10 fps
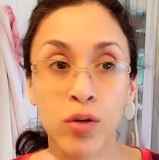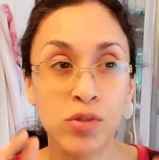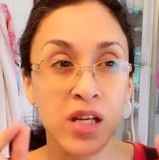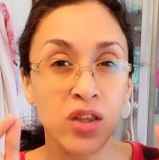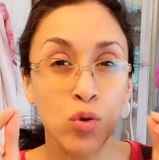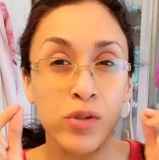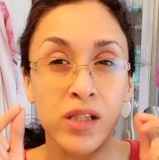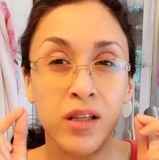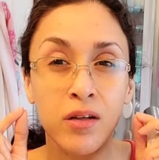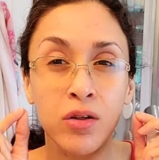It was like those
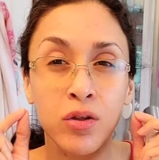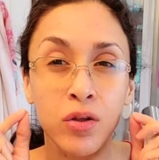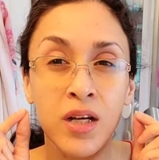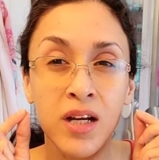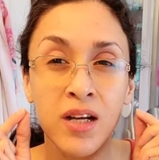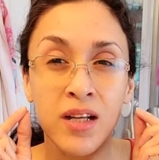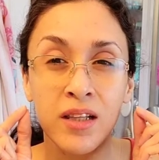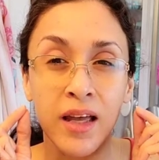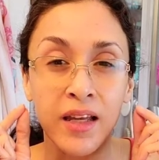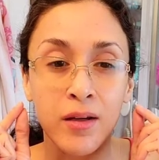little
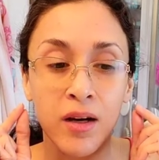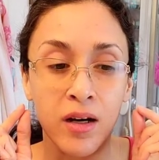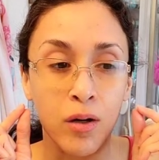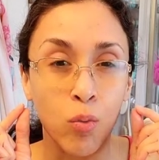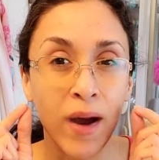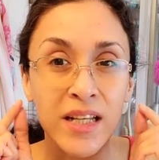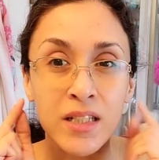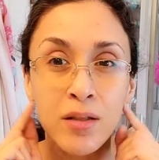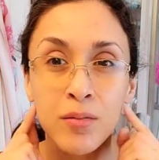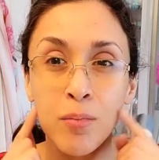like uh,
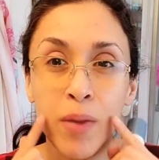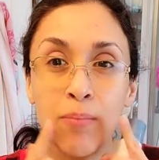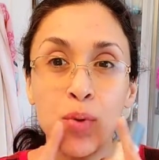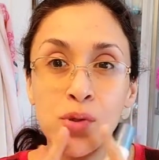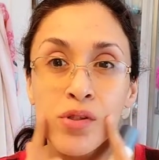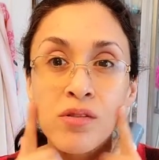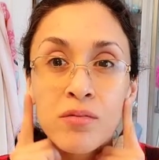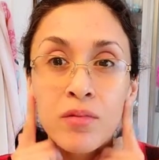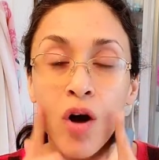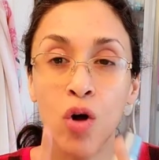white pimples
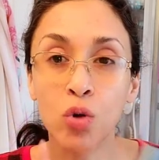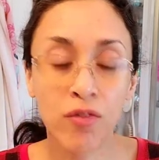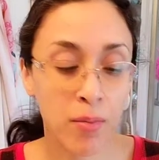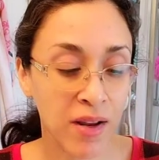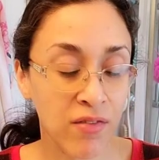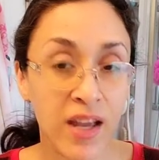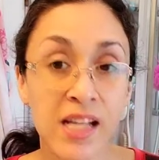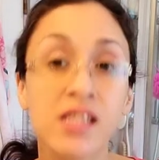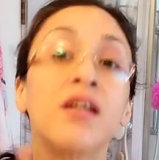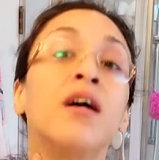all over my
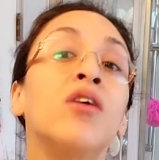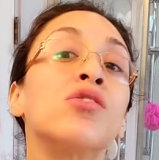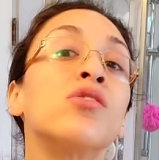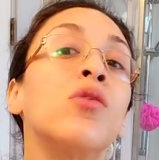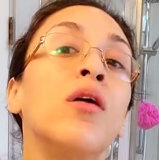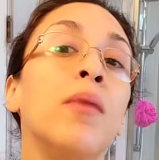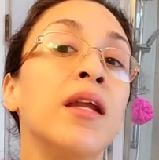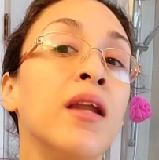face, also on my